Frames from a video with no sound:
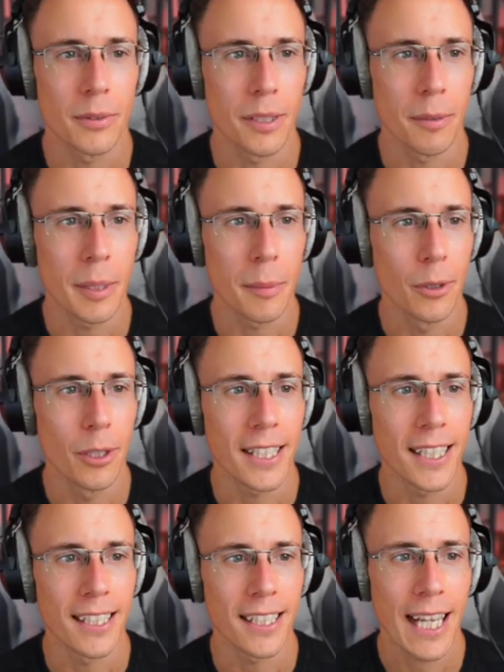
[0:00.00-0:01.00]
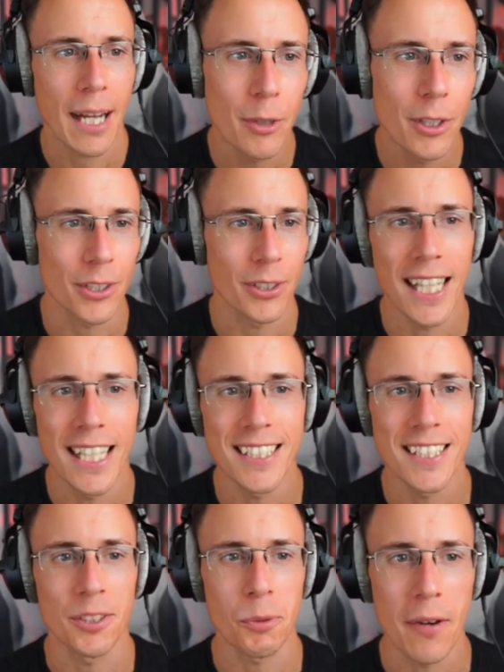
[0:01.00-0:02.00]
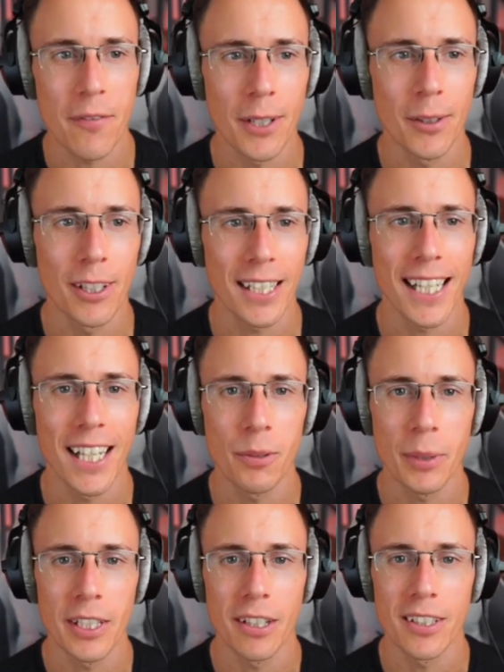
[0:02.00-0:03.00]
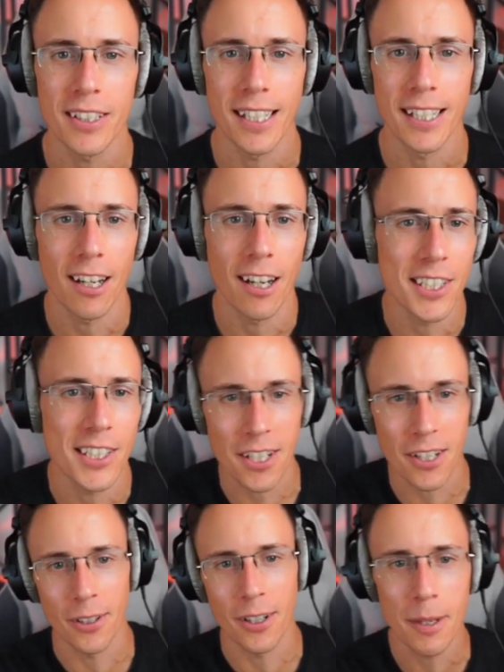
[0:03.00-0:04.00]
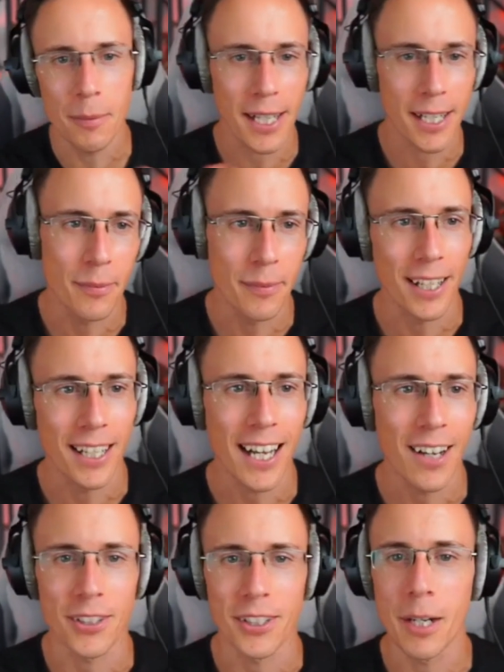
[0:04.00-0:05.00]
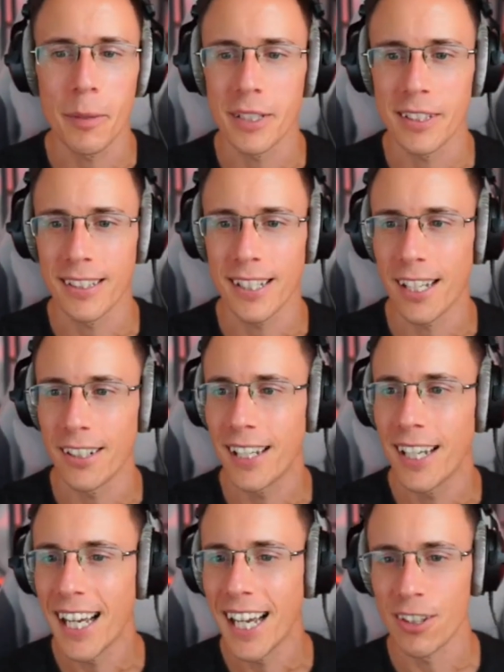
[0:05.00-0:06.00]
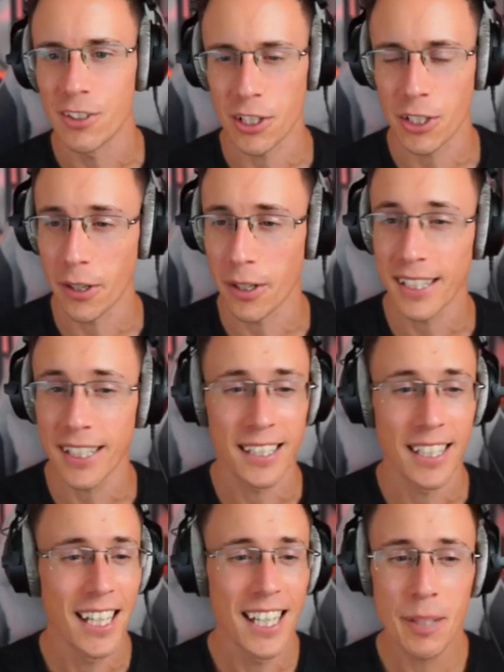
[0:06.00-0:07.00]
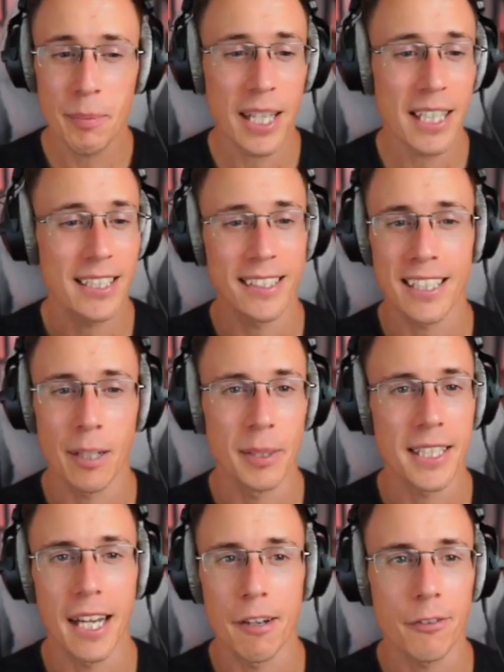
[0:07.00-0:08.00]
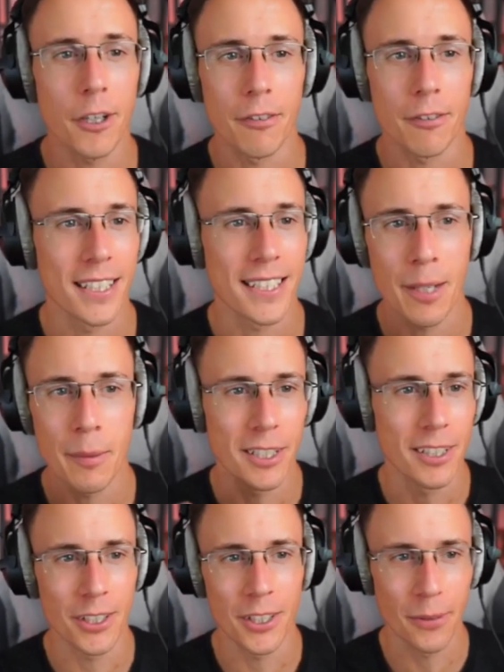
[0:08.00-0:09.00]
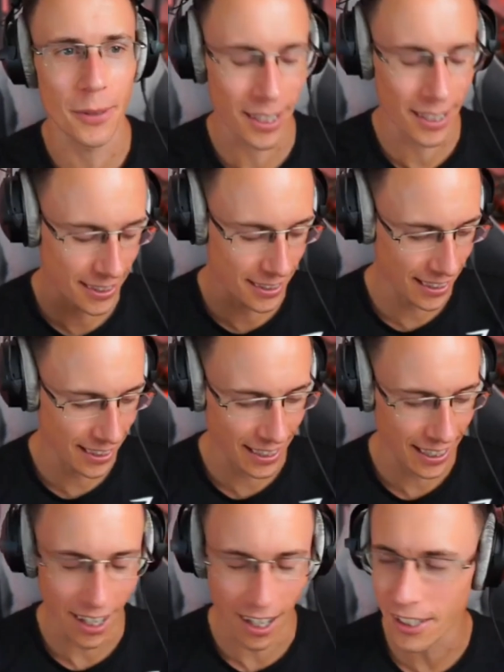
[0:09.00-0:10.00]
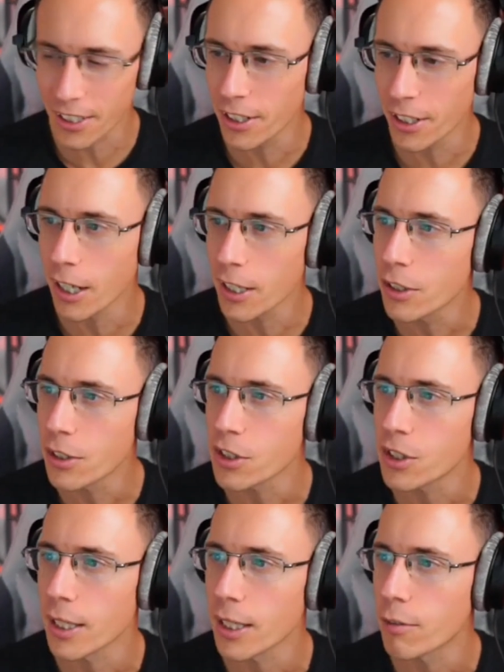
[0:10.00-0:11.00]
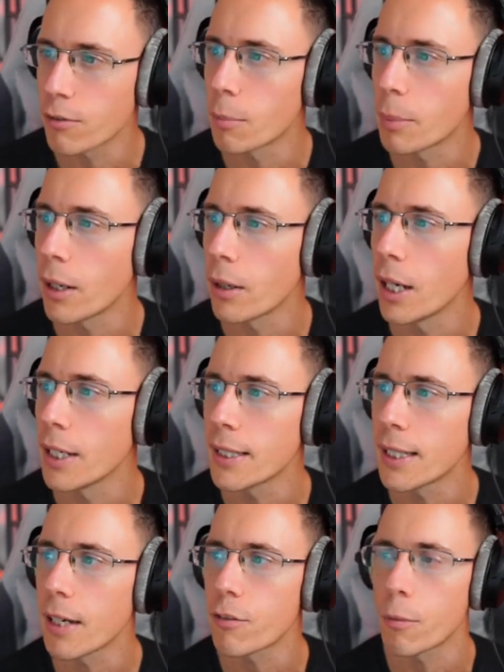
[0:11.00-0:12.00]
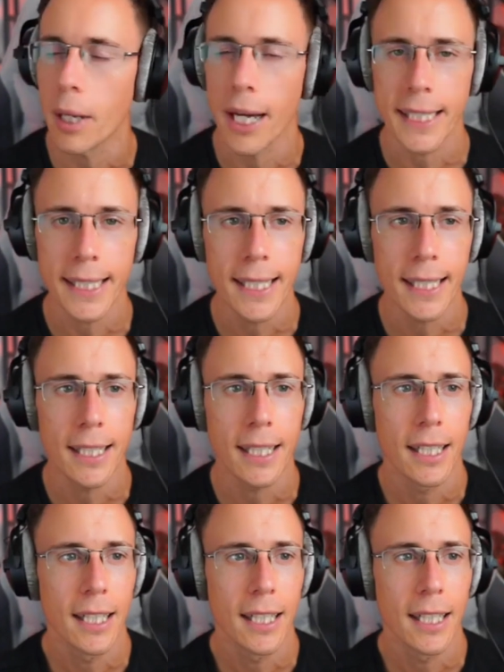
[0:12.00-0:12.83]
people looking at cameras or lenses or whatever they were looking at in the window and say, "Hi, sir," or "Hi, madam, how can I help you today?" or "How's it going?" And they basically tell me to F off, like tell me to do one. And I couldn't stick that I did that for about a year.